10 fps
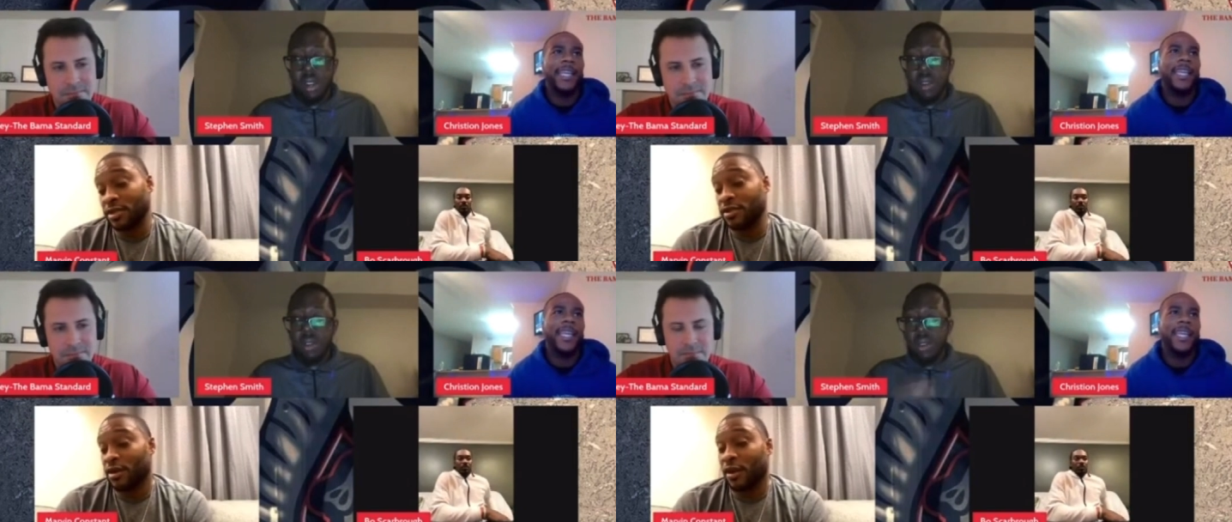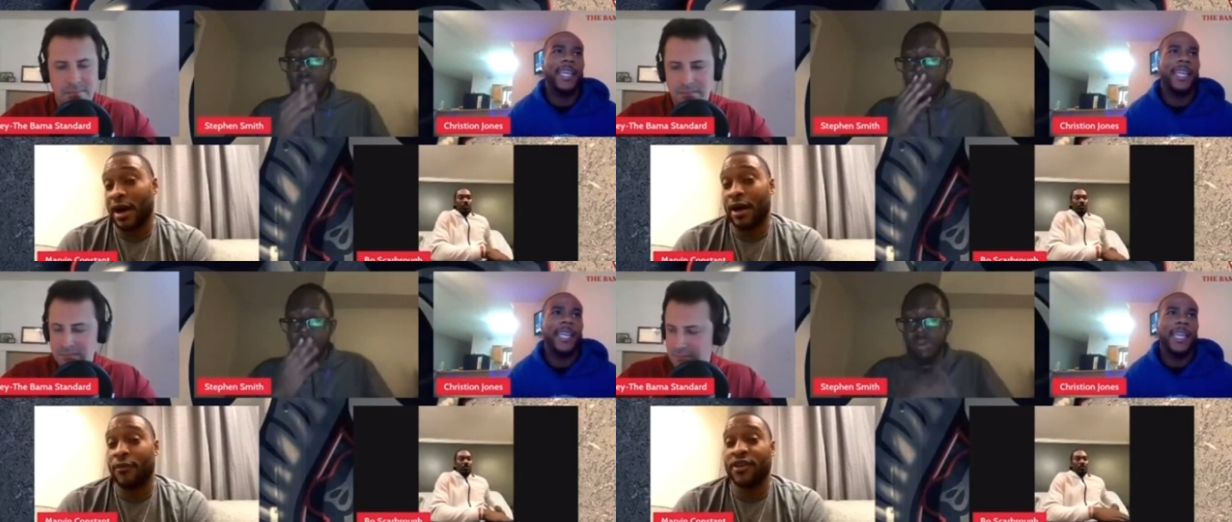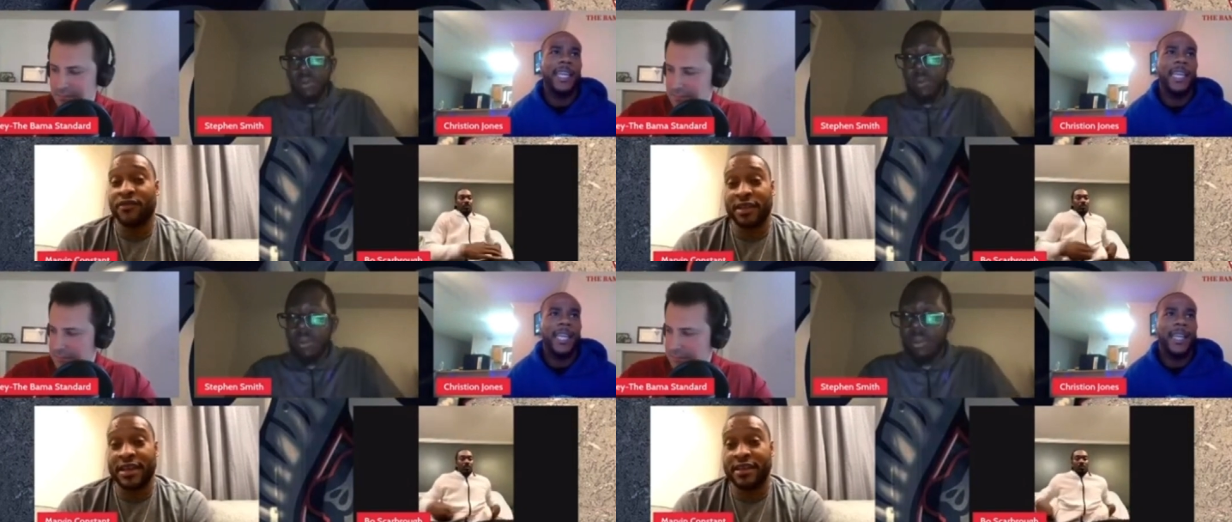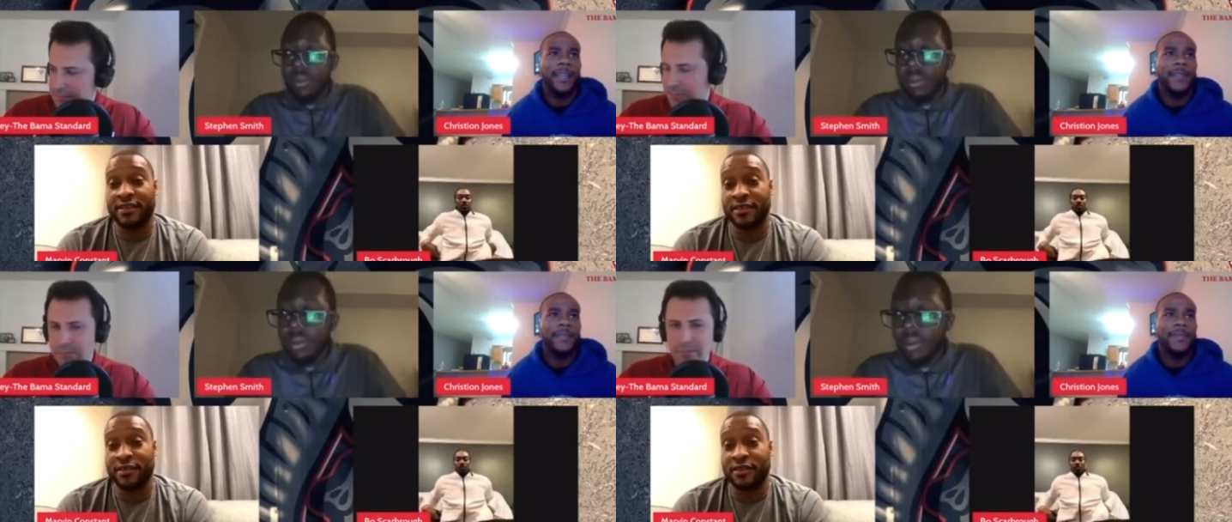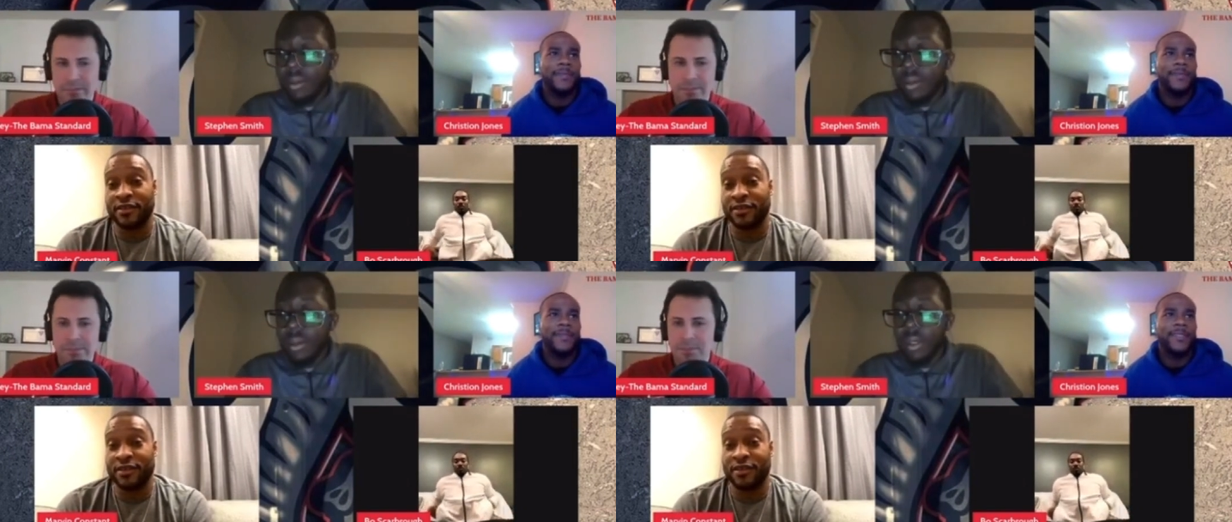Speaker 1: You know, I always relate it to
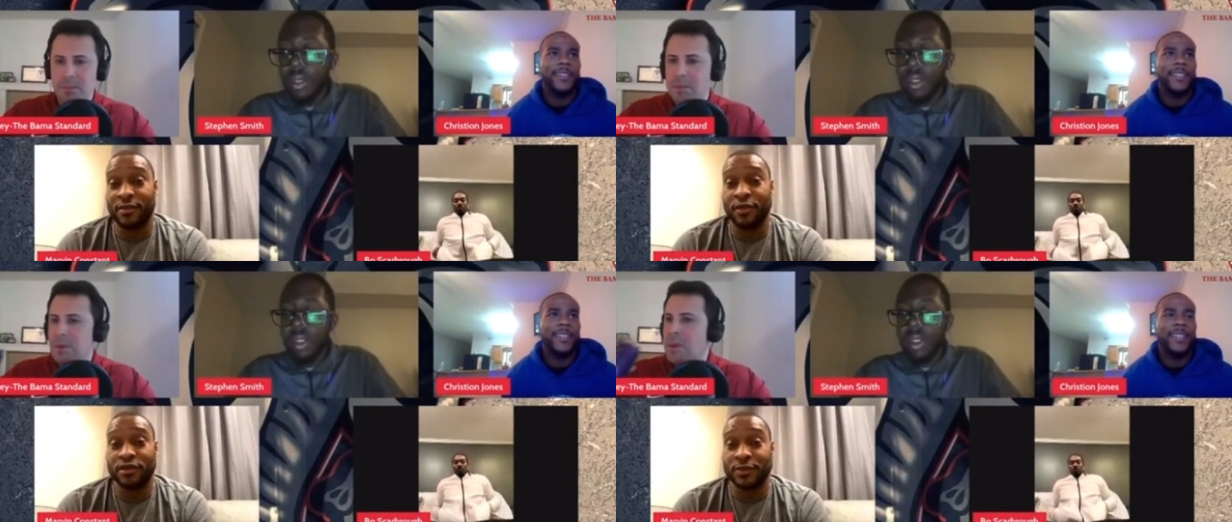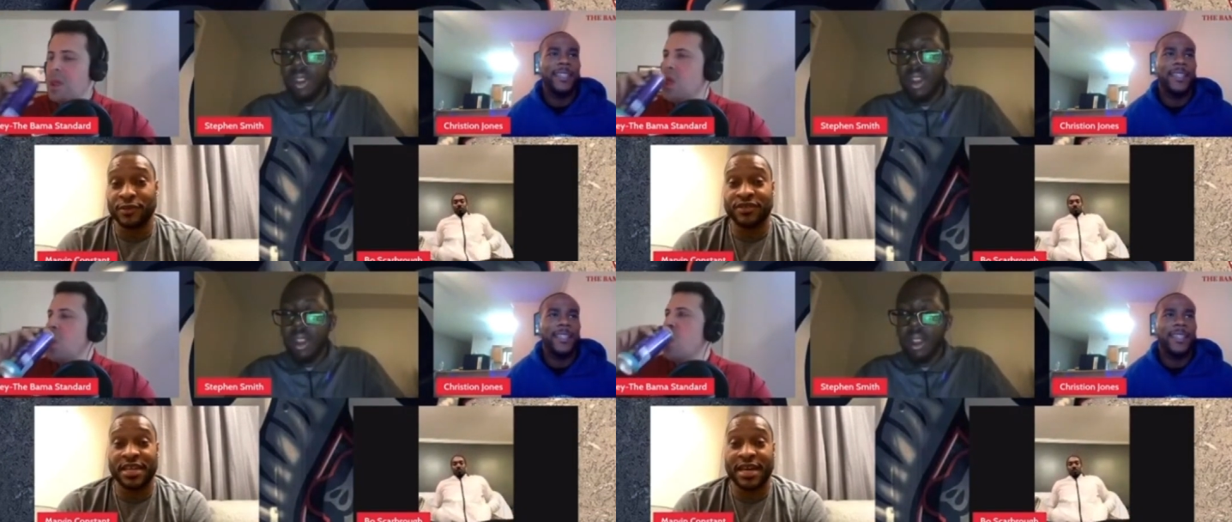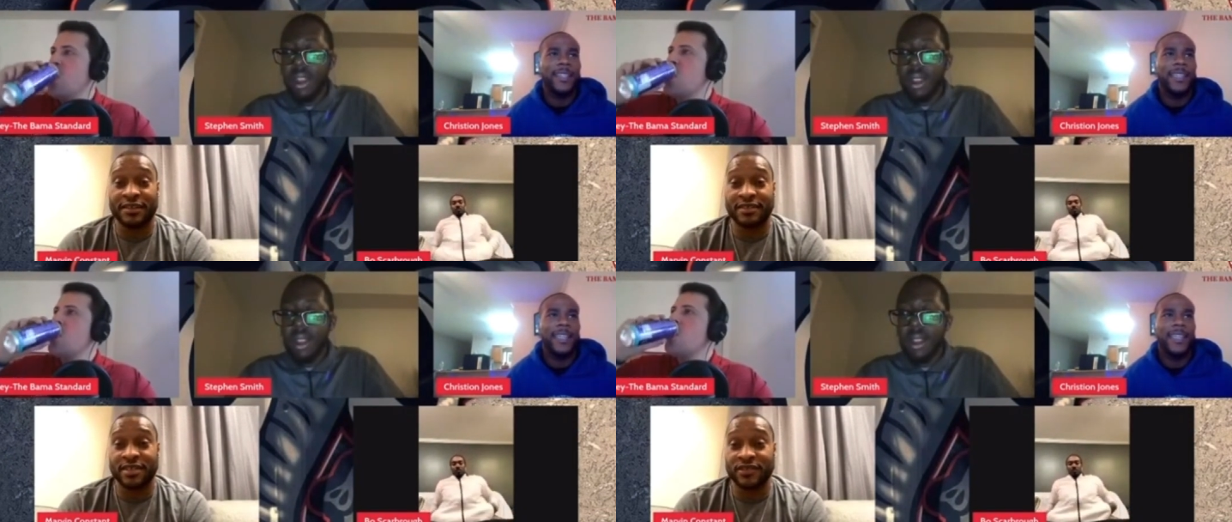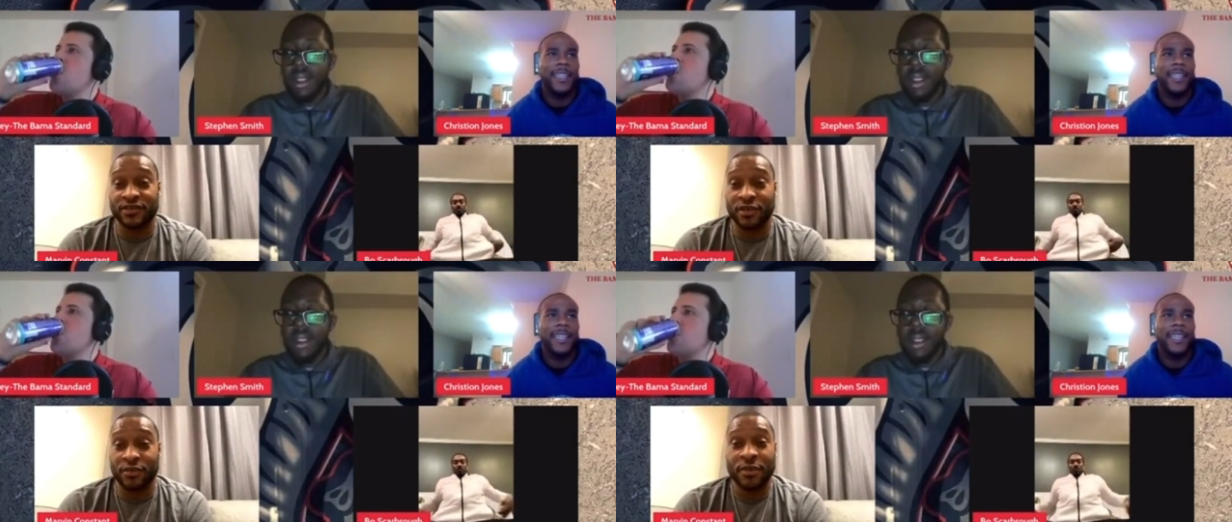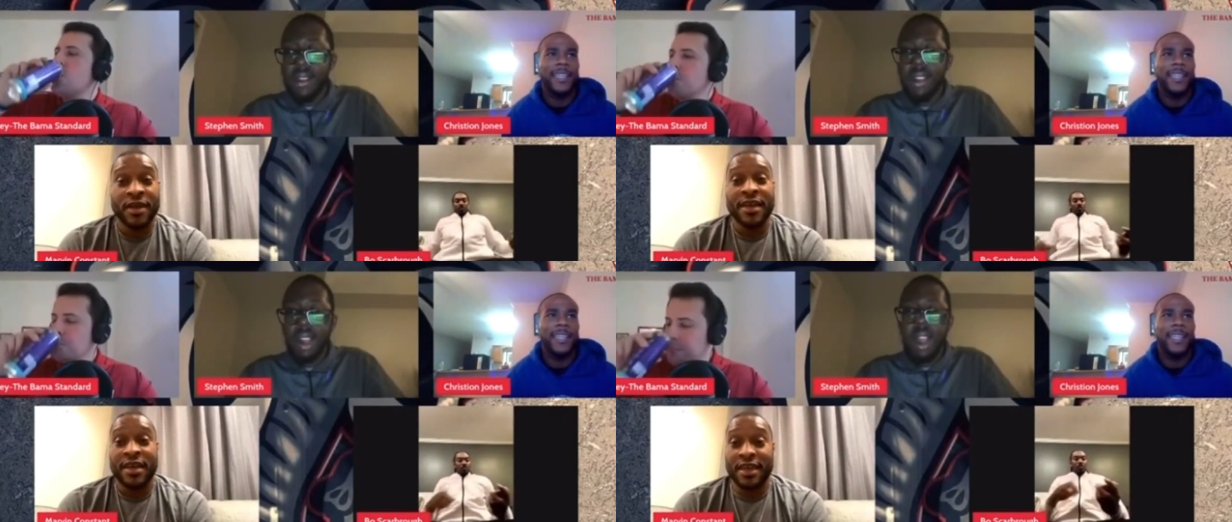to to the multiple child syndrome
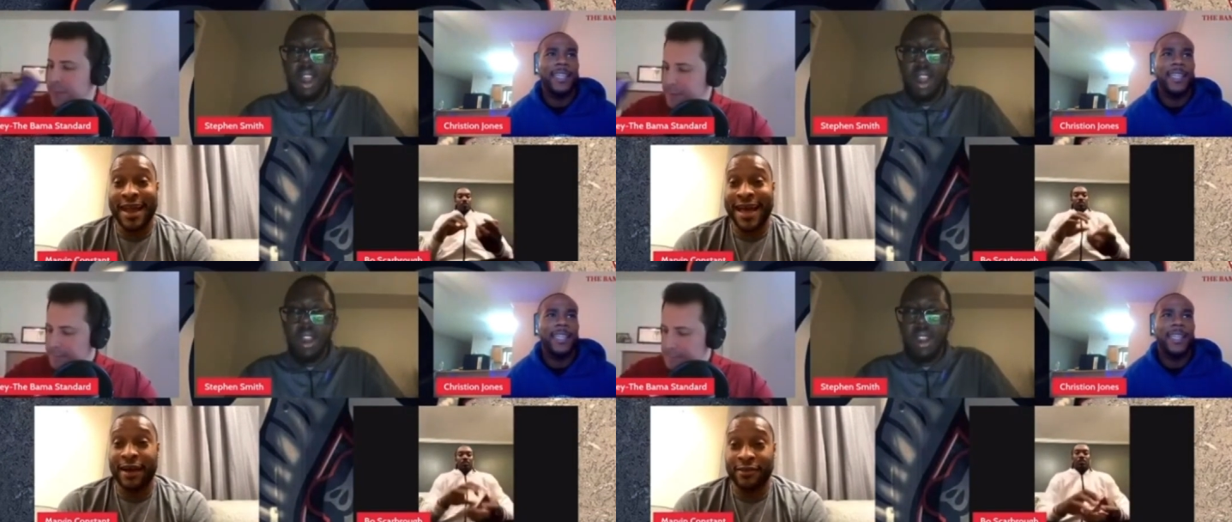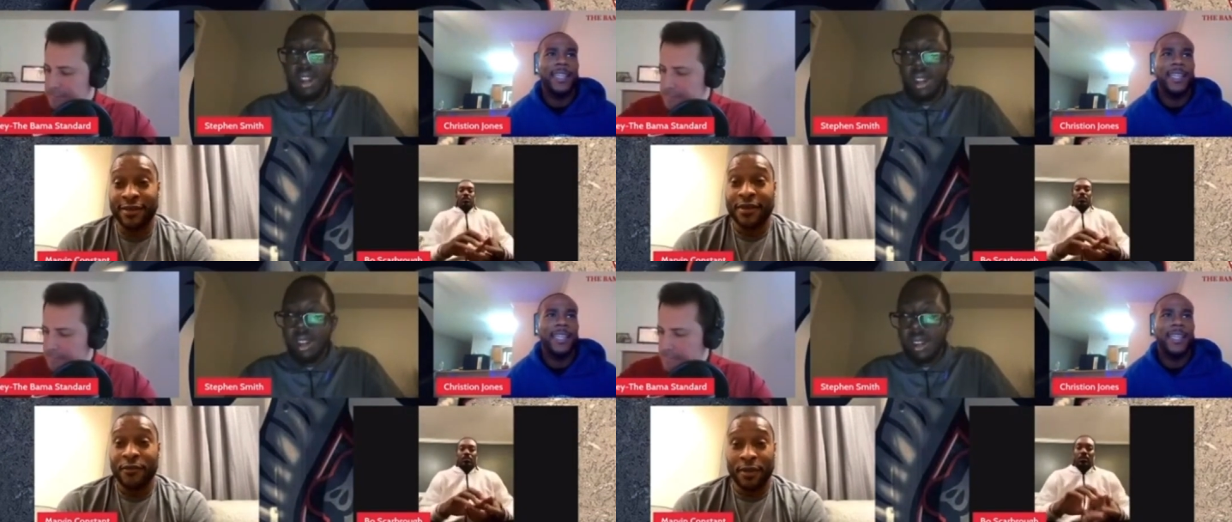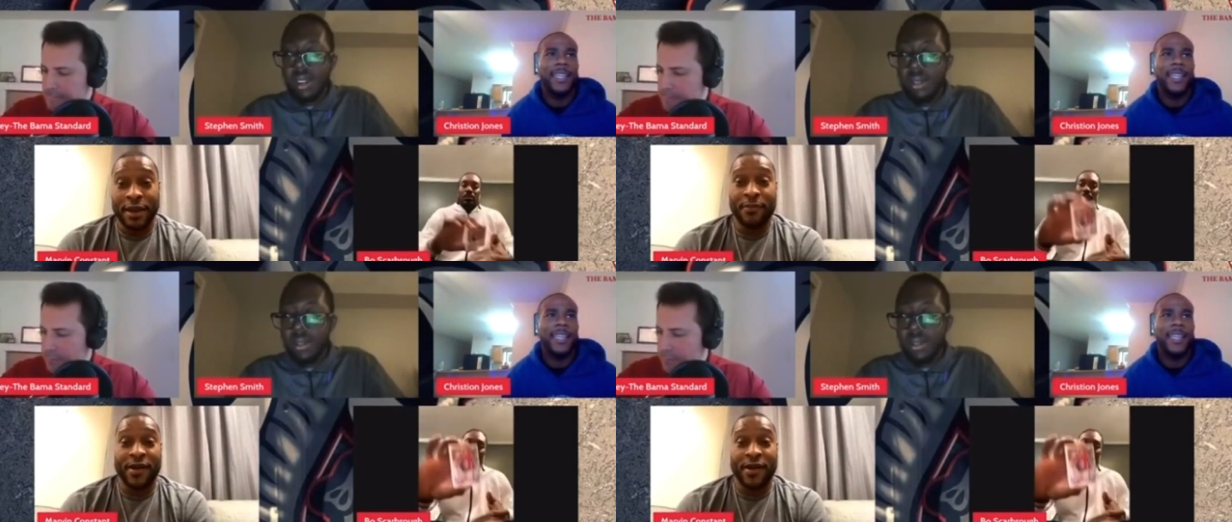in the house. When that